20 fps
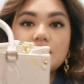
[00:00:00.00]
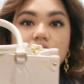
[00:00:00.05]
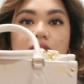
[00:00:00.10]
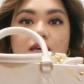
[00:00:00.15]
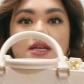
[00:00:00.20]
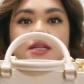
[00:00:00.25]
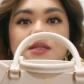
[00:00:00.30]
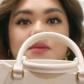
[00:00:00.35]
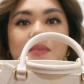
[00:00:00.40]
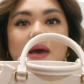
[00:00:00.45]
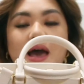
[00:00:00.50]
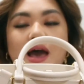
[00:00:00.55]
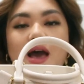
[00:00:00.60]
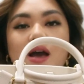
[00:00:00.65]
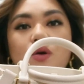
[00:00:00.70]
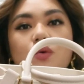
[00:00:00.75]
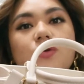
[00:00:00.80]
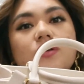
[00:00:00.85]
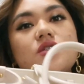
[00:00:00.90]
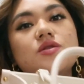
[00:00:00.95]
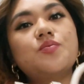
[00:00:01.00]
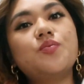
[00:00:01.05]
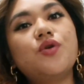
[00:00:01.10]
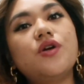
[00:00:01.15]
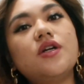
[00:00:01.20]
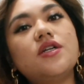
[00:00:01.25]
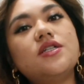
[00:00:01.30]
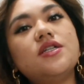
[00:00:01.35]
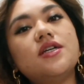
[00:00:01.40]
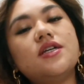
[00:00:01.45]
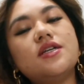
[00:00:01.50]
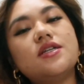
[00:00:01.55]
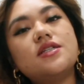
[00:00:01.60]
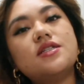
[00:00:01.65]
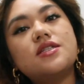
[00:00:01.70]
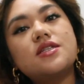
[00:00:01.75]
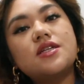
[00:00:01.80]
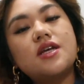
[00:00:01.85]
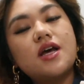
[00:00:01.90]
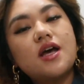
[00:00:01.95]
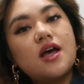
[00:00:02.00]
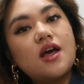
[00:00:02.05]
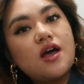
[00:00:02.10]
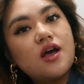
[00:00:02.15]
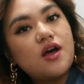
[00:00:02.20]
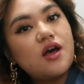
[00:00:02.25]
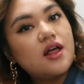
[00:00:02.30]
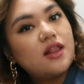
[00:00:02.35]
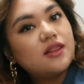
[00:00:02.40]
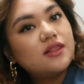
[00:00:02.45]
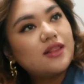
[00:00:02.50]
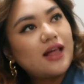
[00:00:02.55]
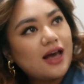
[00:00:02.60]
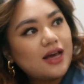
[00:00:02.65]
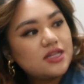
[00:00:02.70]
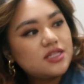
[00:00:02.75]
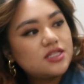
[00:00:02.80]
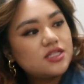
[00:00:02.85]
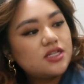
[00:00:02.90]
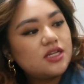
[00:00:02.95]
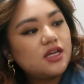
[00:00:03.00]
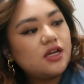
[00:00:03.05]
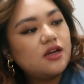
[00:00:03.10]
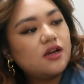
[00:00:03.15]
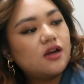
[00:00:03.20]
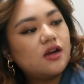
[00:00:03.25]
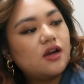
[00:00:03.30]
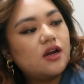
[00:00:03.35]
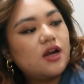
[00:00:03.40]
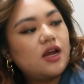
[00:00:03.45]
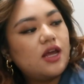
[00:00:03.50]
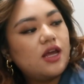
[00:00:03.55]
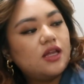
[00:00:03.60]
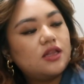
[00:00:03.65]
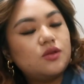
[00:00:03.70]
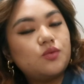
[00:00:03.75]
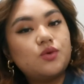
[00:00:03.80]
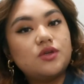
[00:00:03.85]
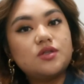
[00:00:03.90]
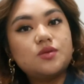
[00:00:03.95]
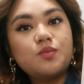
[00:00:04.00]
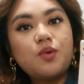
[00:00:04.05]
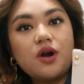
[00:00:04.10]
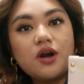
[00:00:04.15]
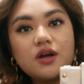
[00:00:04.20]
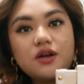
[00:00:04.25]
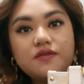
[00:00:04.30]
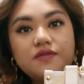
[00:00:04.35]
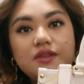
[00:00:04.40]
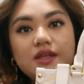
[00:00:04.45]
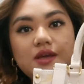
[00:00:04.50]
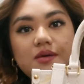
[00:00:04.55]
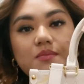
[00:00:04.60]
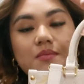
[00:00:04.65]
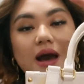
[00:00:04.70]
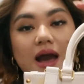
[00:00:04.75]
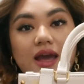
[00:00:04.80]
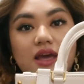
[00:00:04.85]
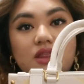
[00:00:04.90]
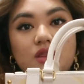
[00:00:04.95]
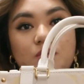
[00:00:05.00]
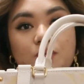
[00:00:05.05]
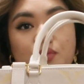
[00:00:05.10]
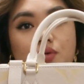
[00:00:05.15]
This bag was purchased last year. It was part of the By the